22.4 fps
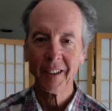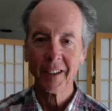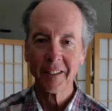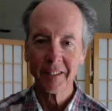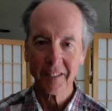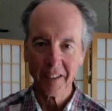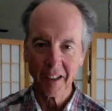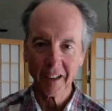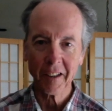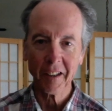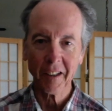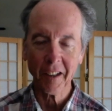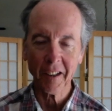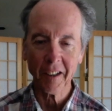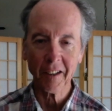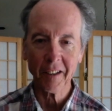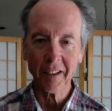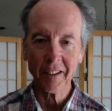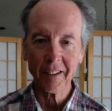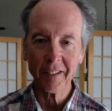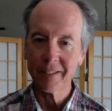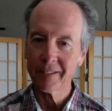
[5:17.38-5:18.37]
Take
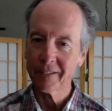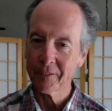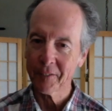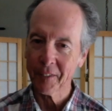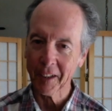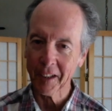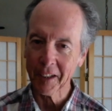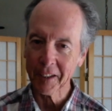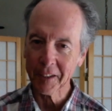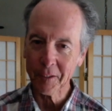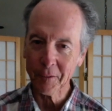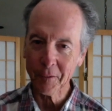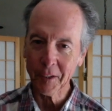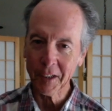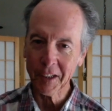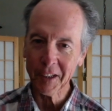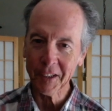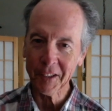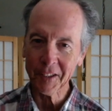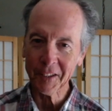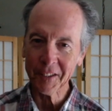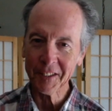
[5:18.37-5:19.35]
care. If you like the
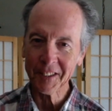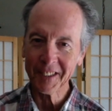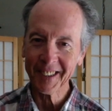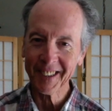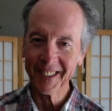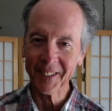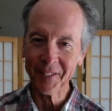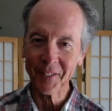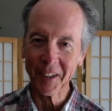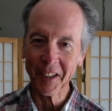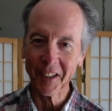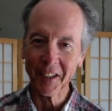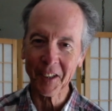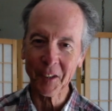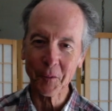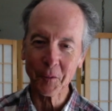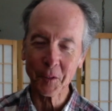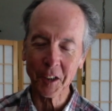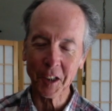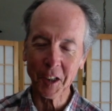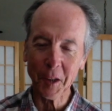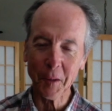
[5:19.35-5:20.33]
video, give it a
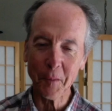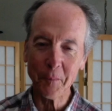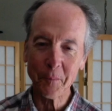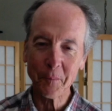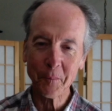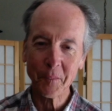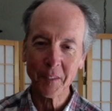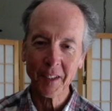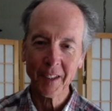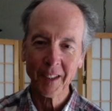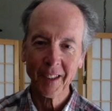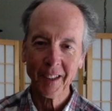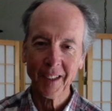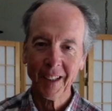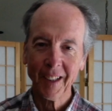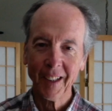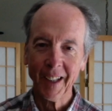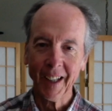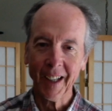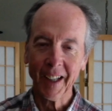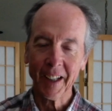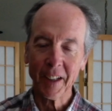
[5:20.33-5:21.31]
thumbs up.
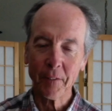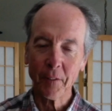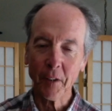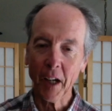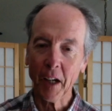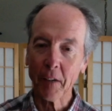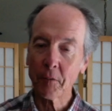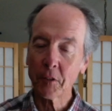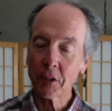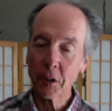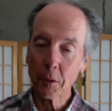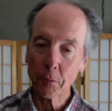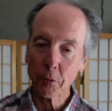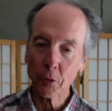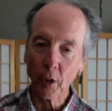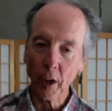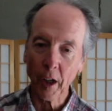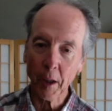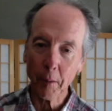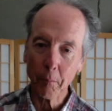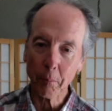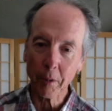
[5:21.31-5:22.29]
And if you haven't
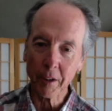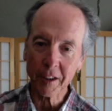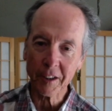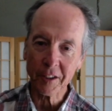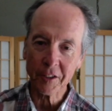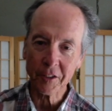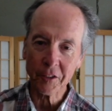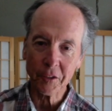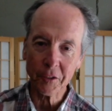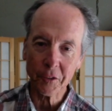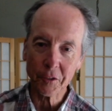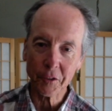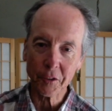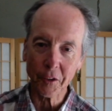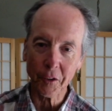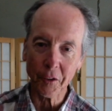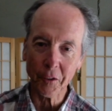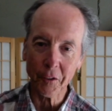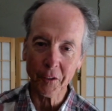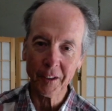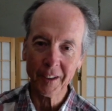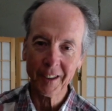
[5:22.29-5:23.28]
subscribed, please do
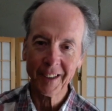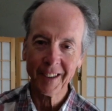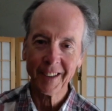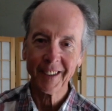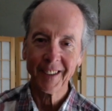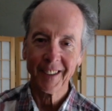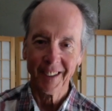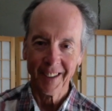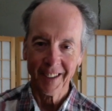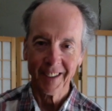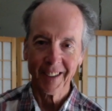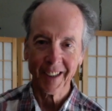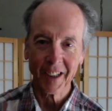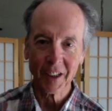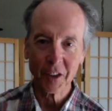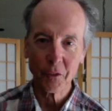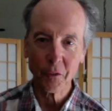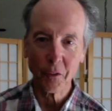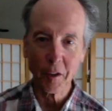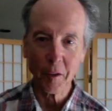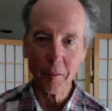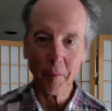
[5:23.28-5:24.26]
so. Thanks
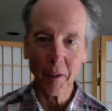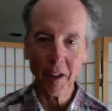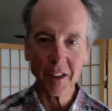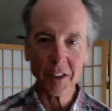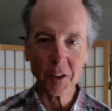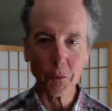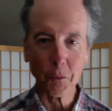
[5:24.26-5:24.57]
very much.